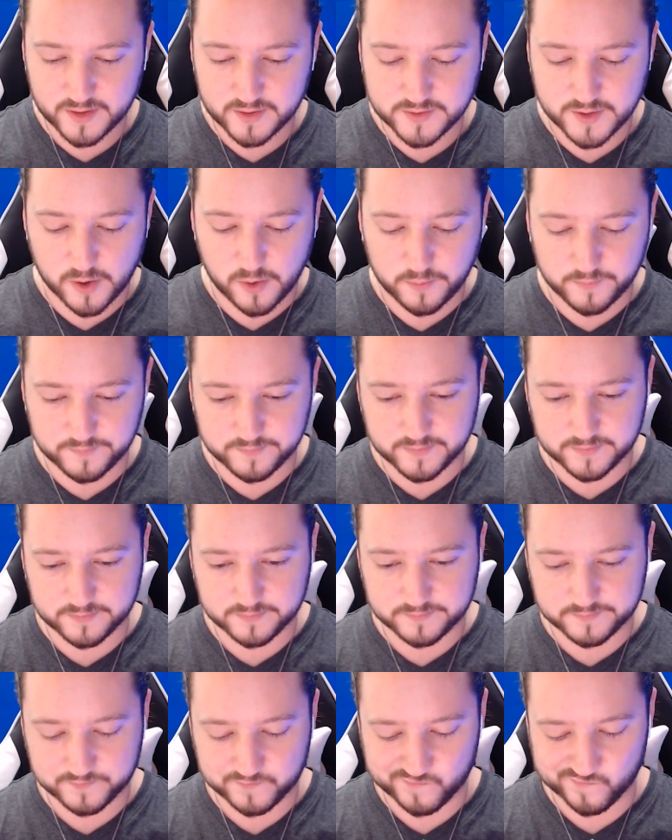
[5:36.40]
nope.
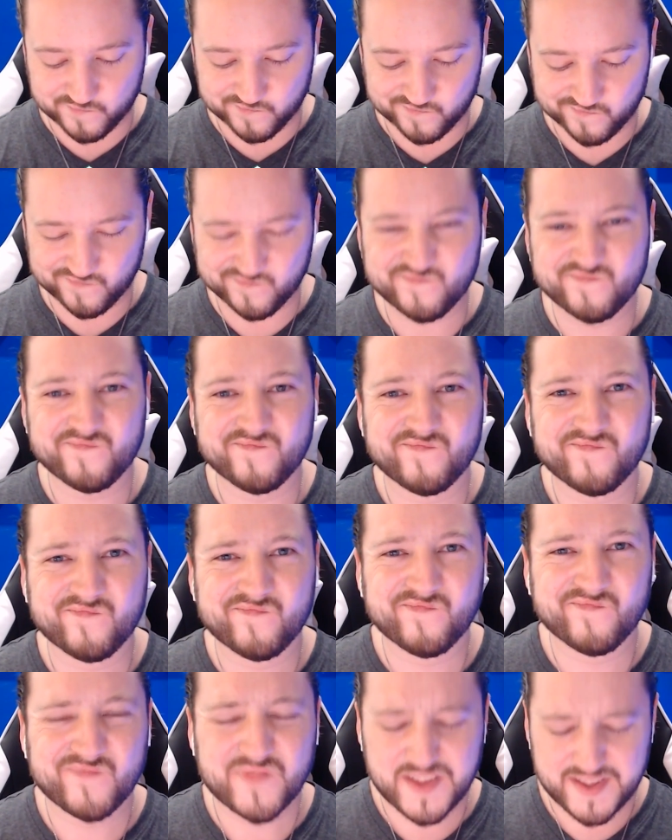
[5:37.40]
Hmm.
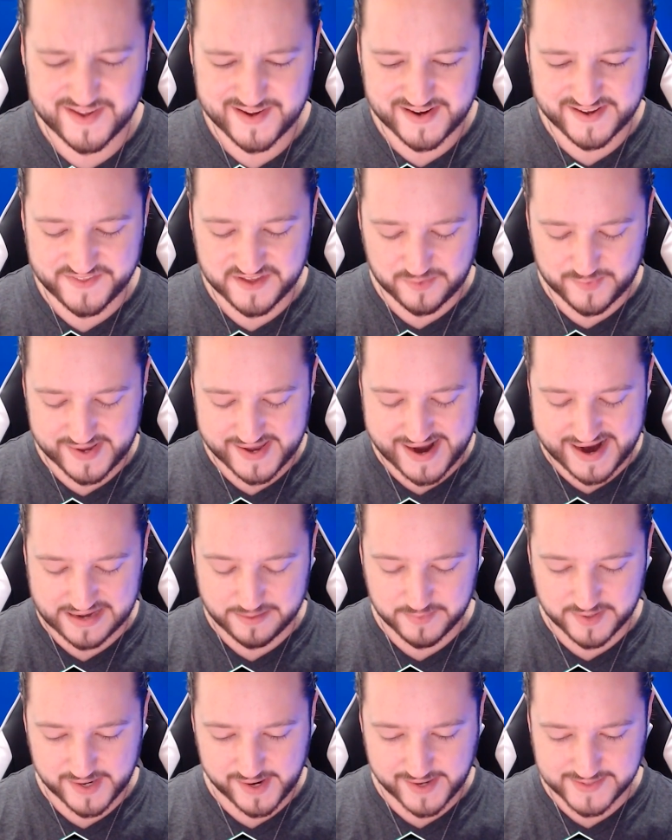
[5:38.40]
I thought we had
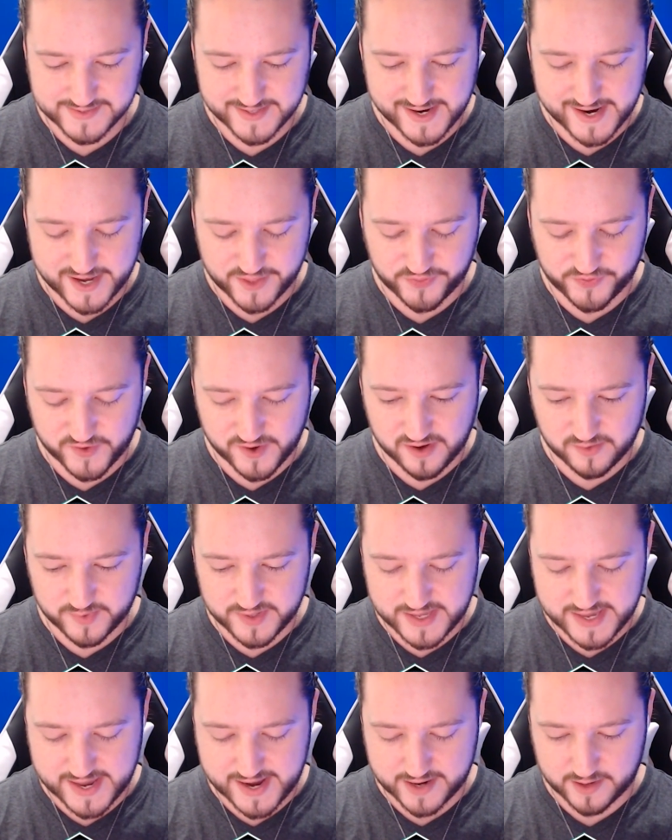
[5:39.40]
him, guys. I thought
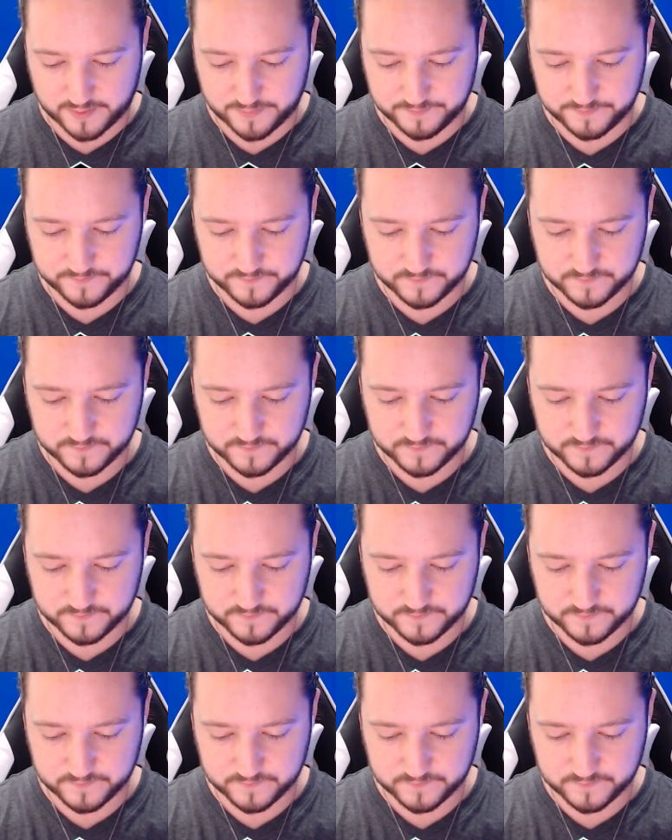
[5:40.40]
we had him.